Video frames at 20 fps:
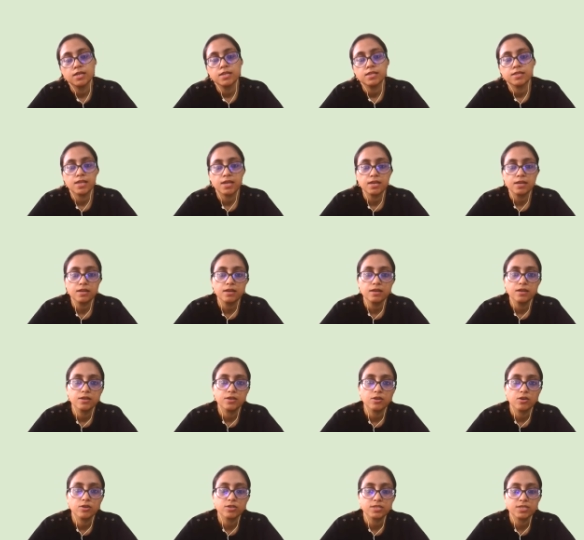then
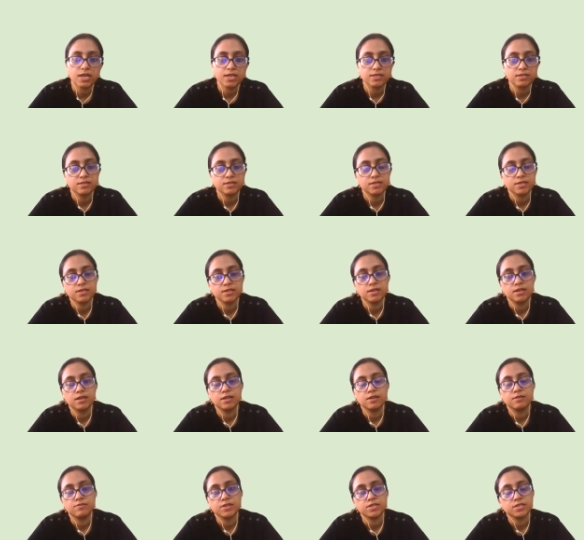your statistical
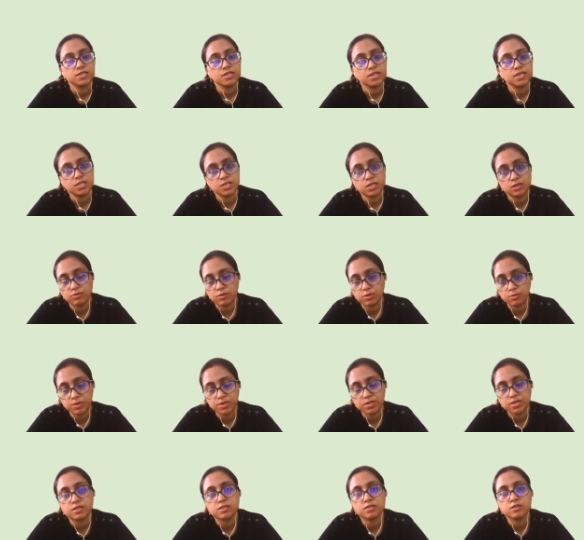investigation will be
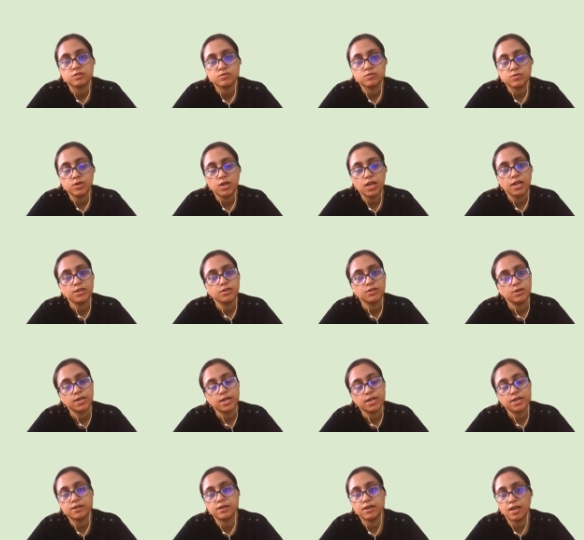successful and you'll
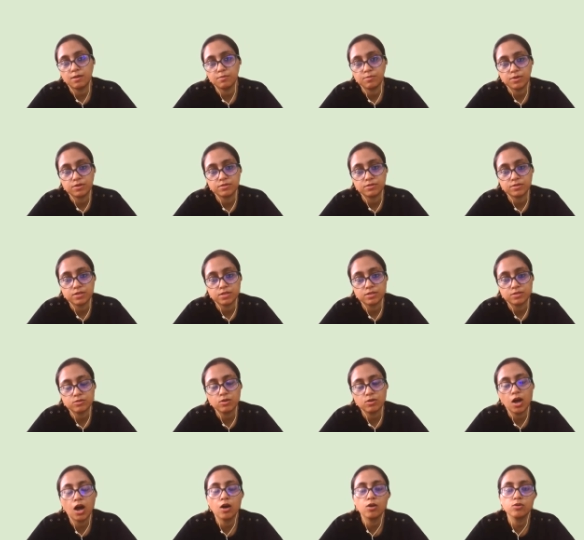get reliable results. So
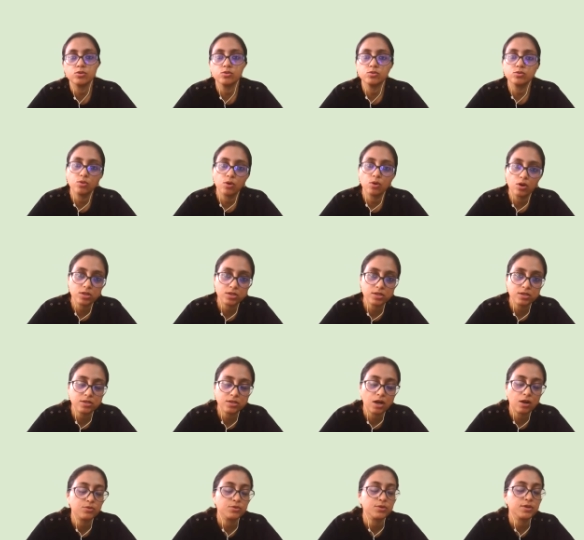how to do all this,
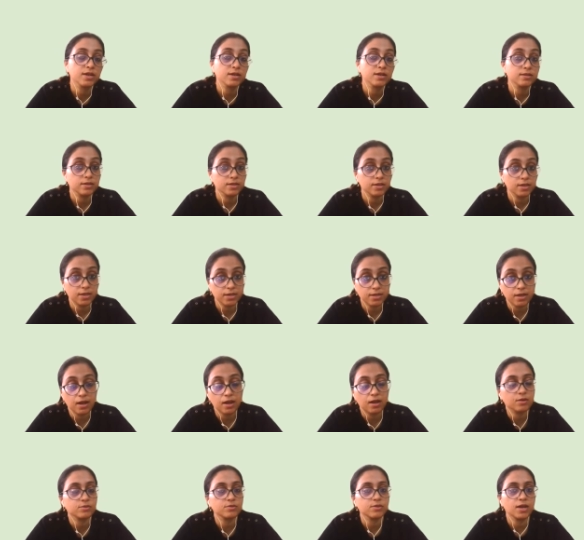how to get the data,
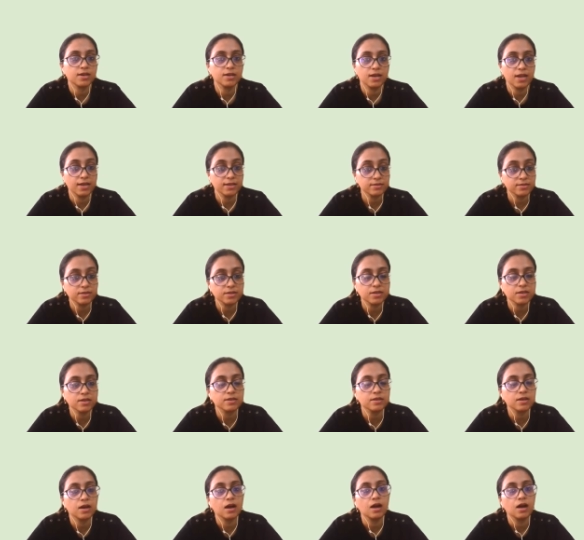how to analyze the
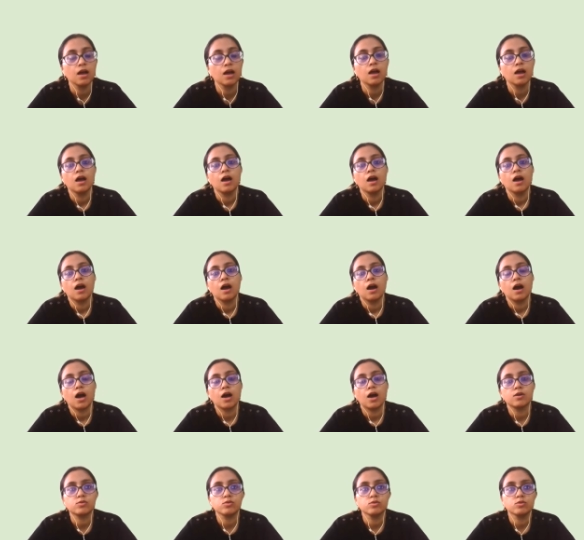data,
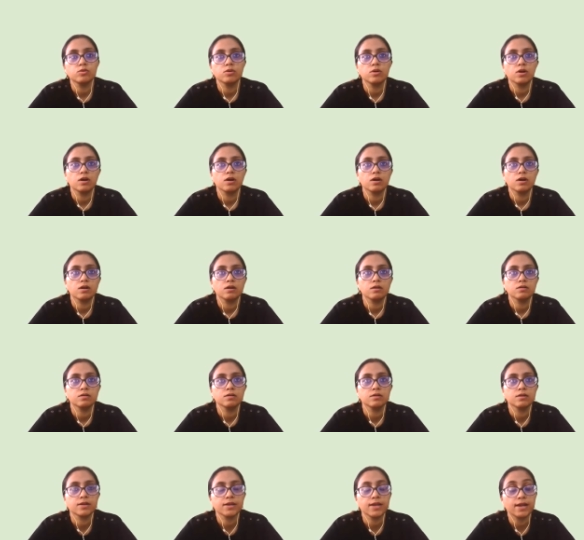how to
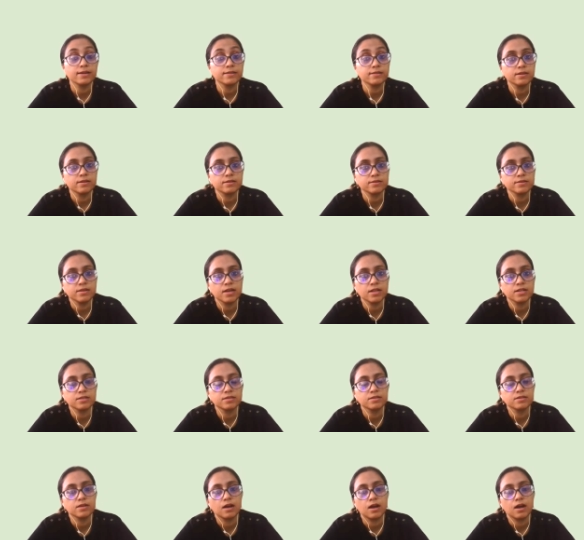get the
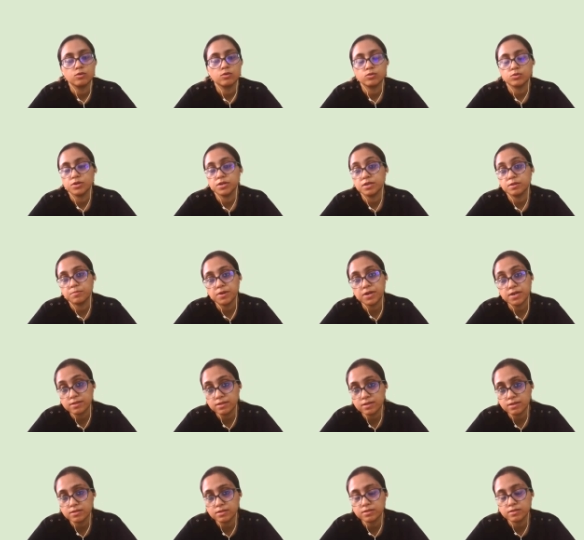results, how to interpret
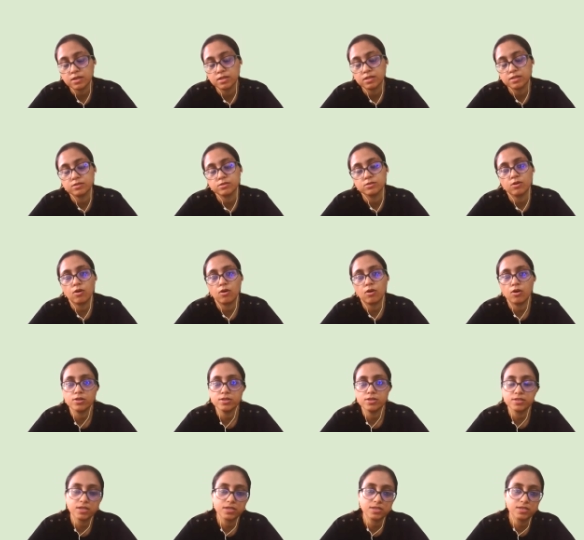the results, all
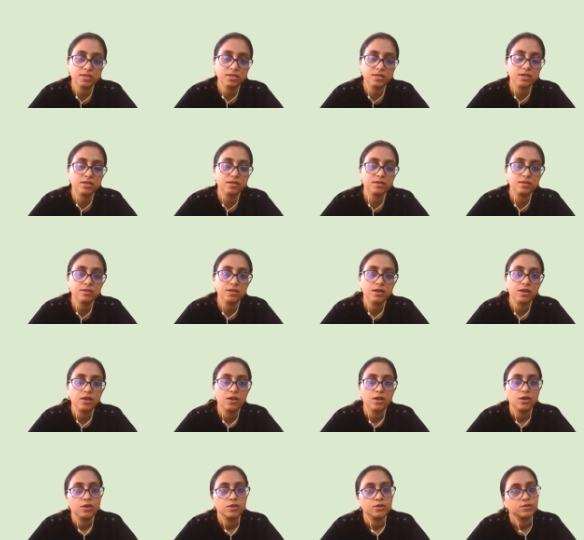such things
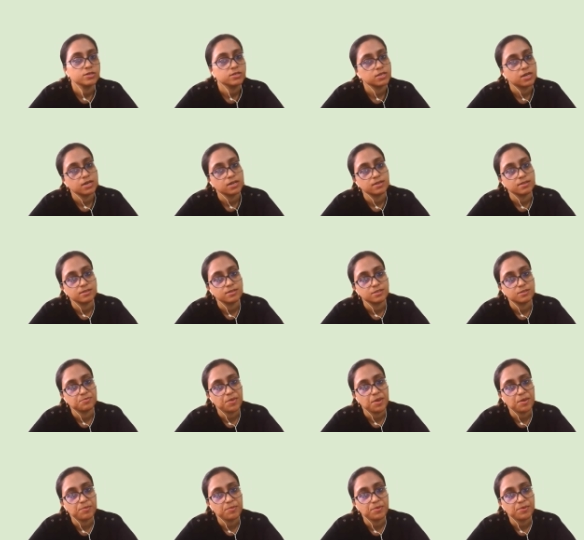we study in this
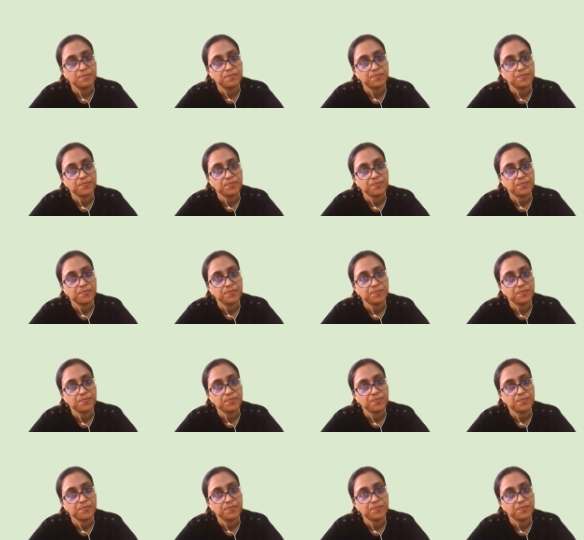paper.